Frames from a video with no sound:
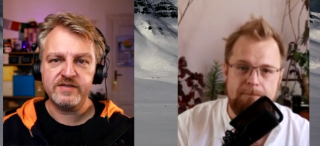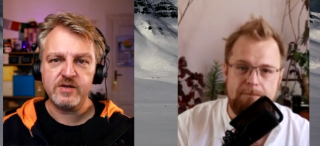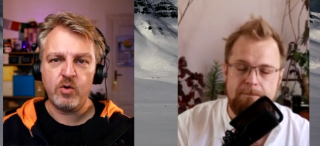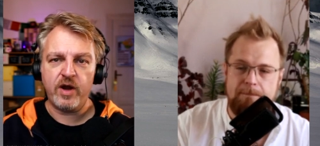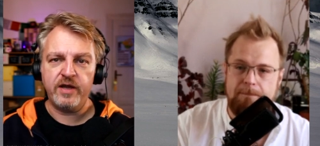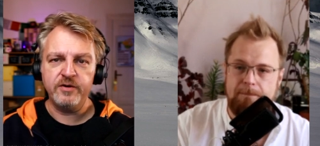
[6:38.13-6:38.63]
Speaker 1: let's
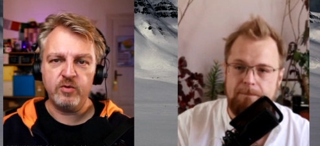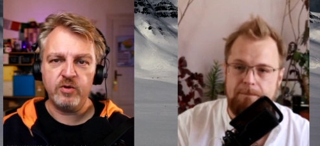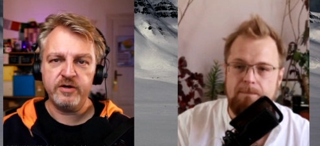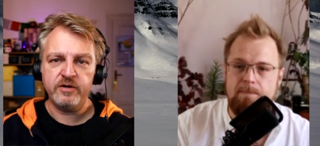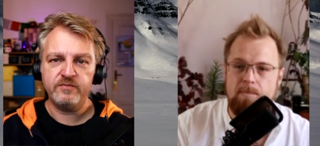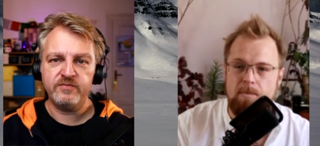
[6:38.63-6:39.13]
go
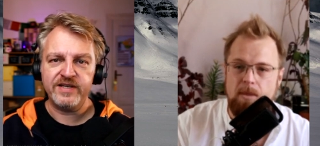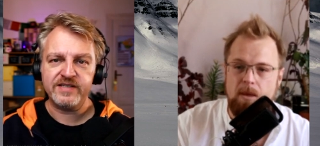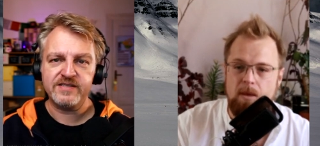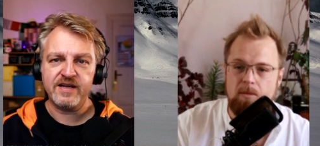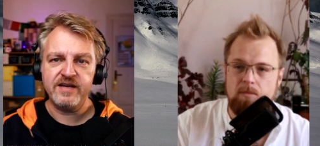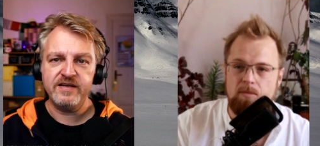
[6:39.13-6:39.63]
underwater.
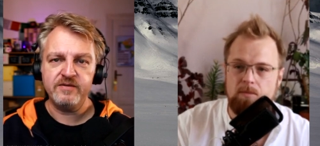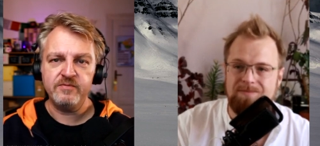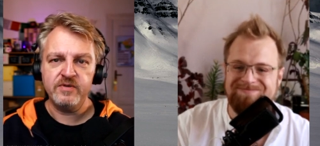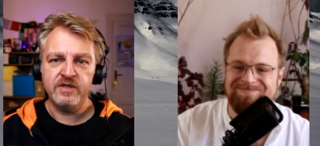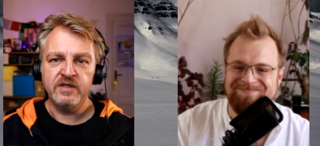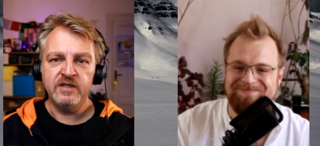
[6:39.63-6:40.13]
Next
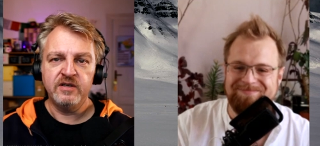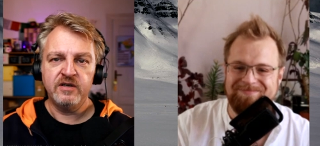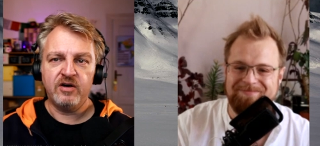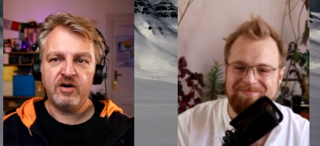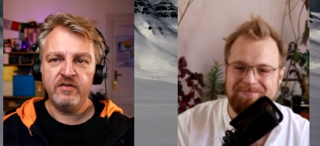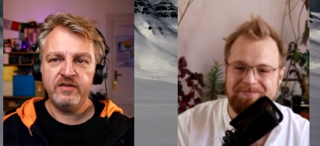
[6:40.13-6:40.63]
item
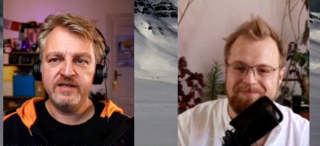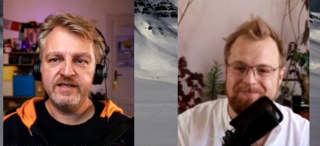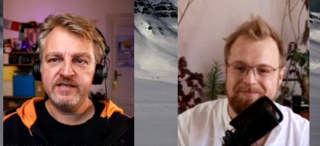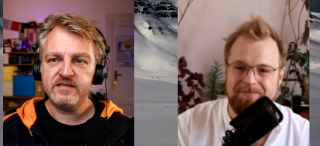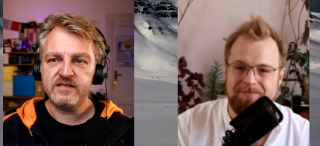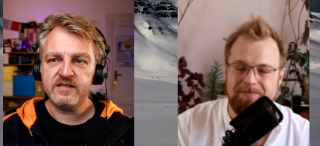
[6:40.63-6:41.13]
on the
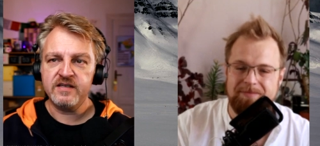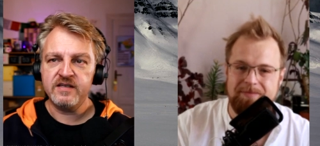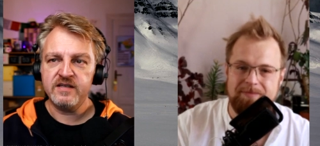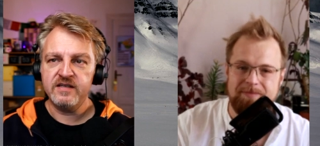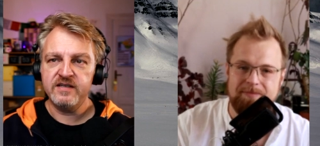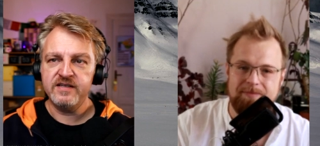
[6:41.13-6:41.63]
list
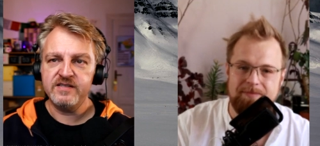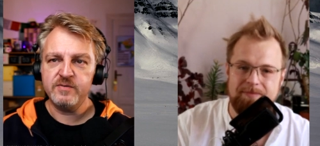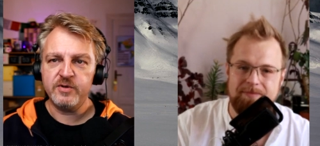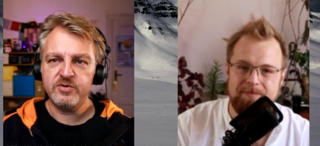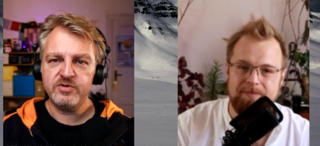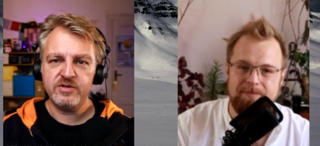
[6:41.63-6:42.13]
uh, is
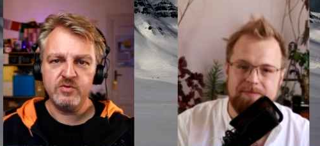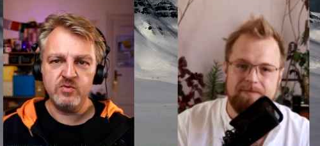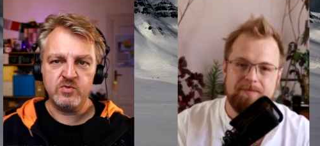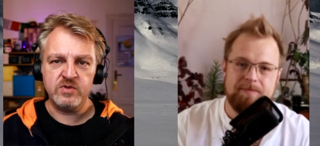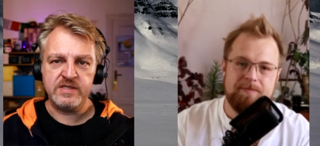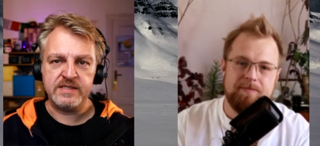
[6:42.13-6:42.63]
about
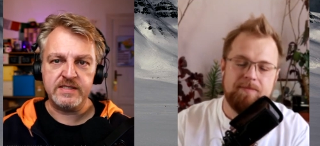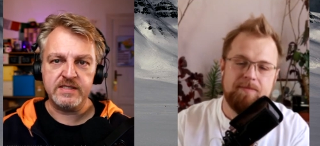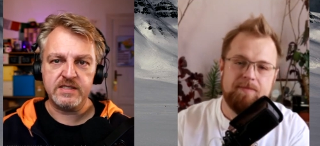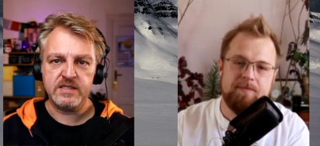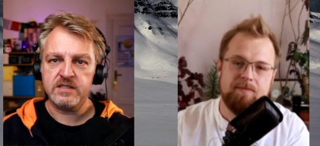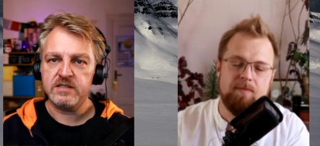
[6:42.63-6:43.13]

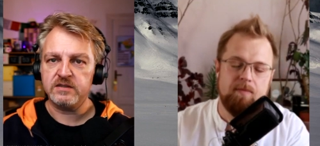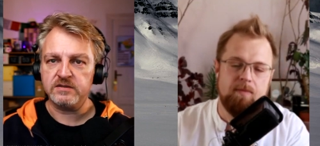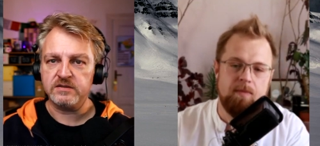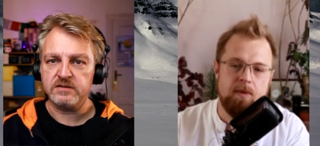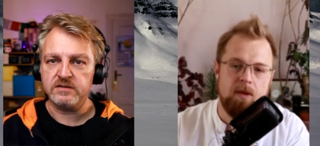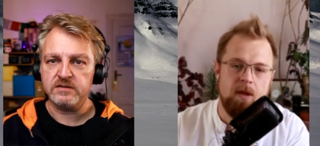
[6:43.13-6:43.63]
drones.
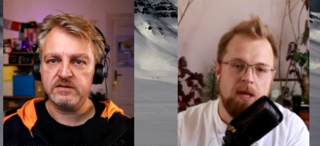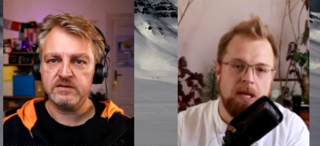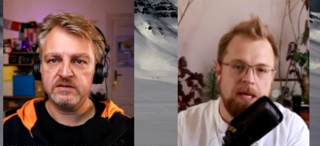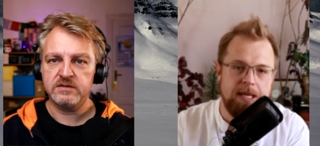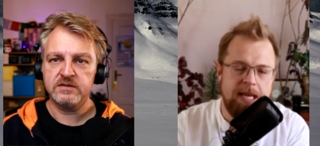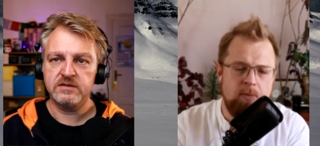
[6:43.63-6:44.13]

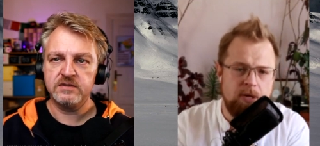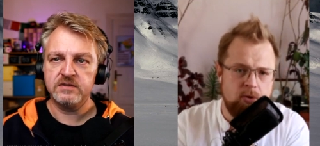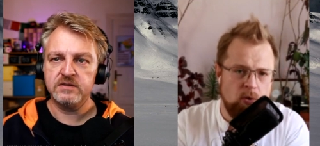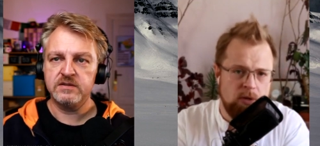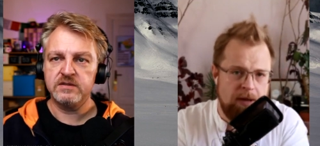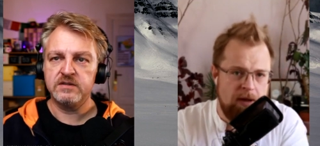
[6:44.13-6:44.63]
Speaker 2: Yeah, we
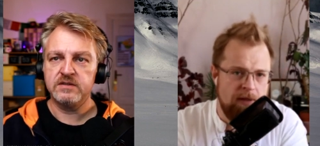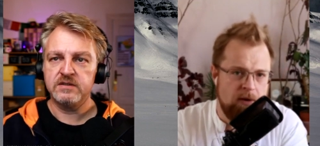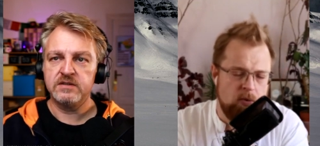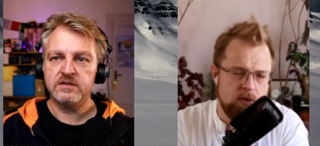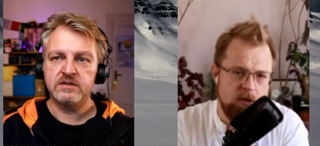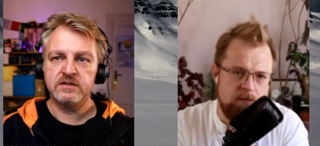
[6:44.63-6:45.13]
talked about
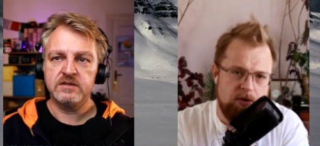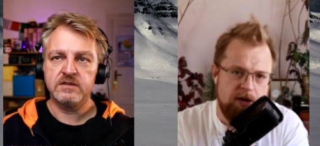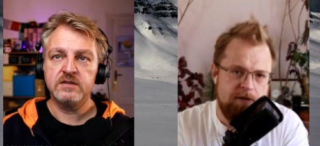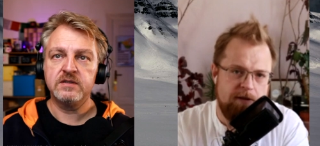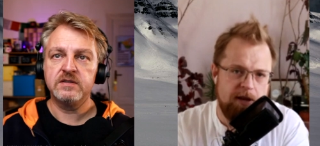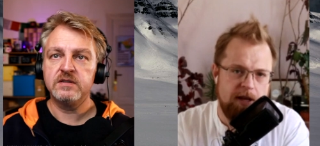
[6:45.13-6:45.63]
that also
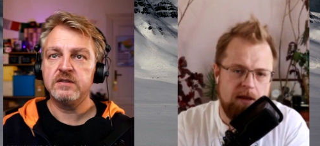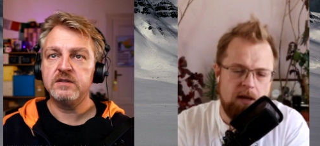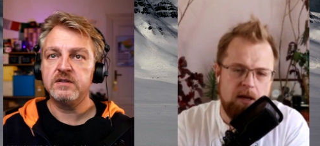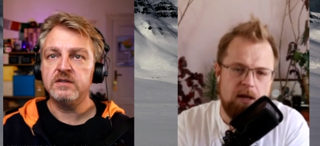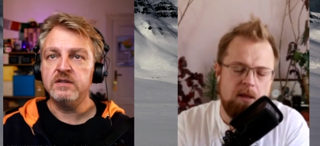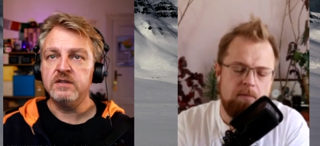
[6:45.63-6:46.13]
briefly in
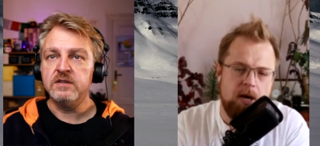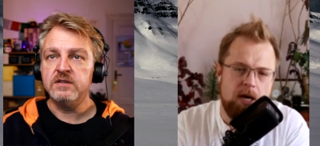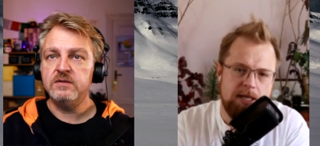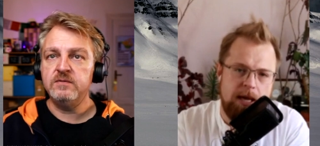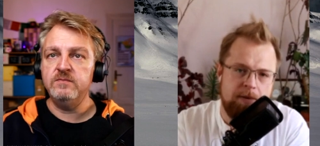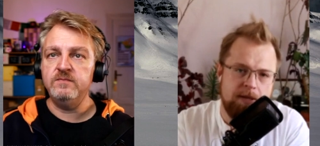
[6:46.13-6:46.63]
the in the
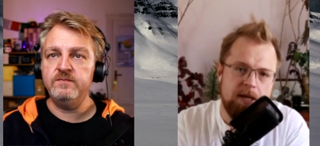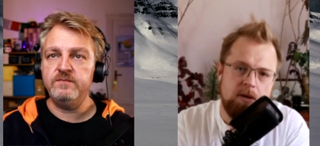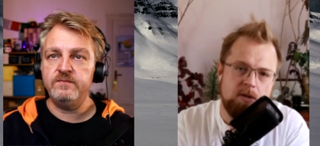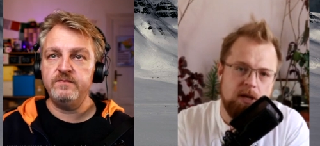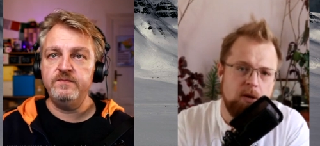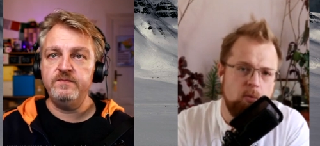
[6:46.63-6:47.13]
past
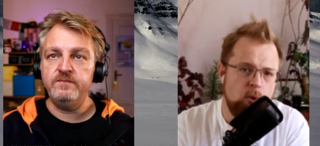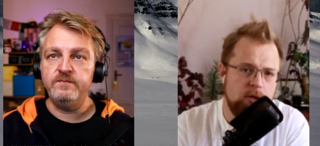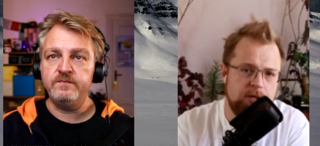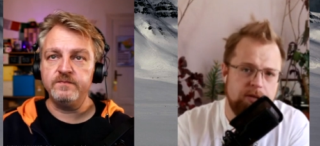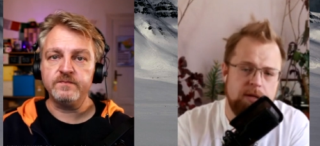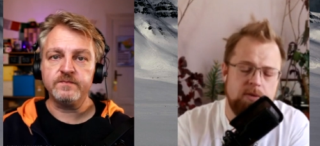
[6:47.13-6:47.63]
episodes.
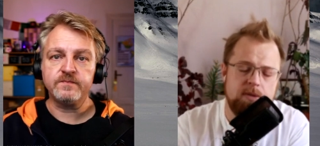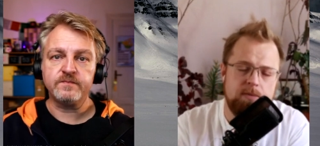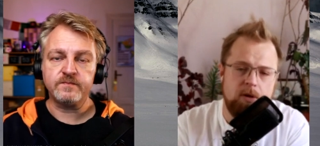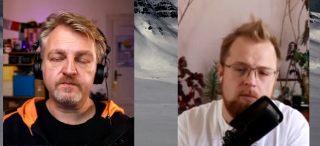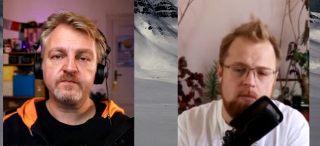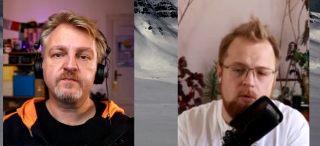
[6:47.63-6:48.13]
Underwater drones
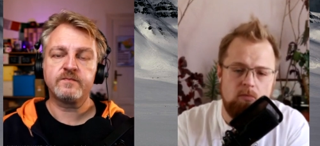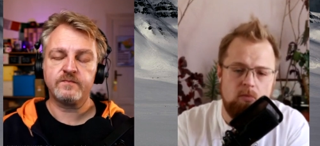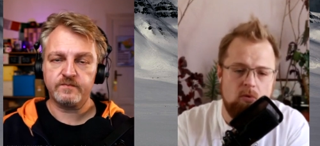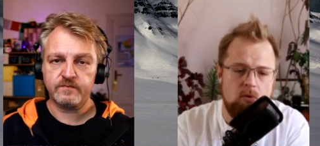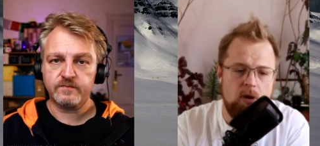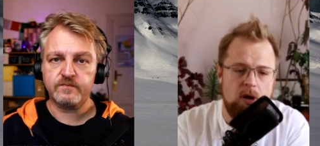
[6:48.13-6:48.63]
become more and
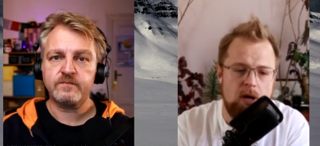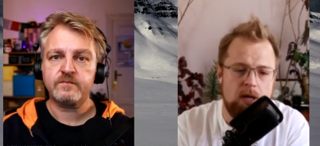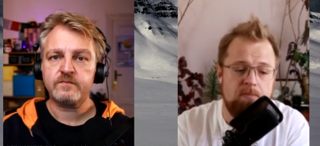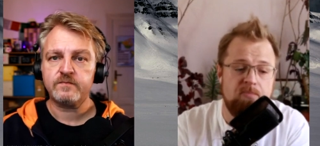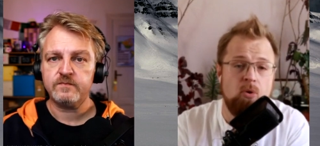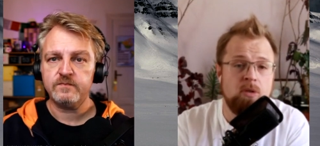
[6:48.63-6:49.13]
more uh,
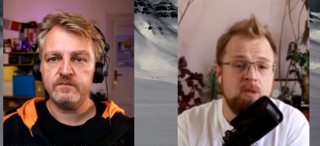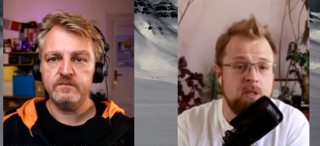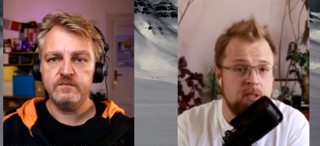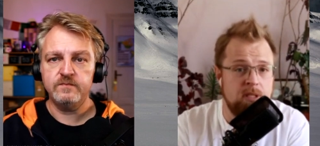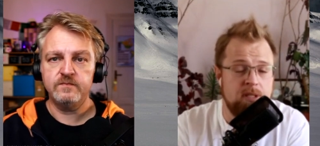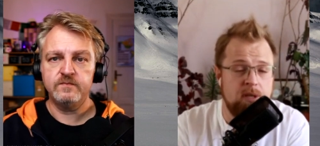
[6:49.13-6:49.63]

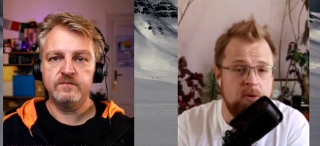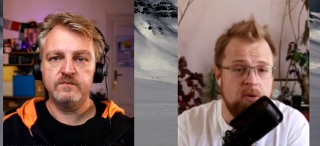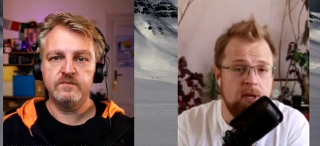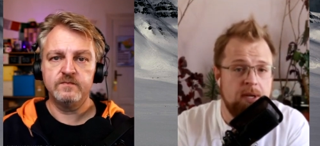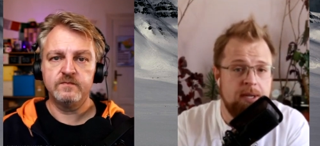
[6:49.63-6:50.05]
important to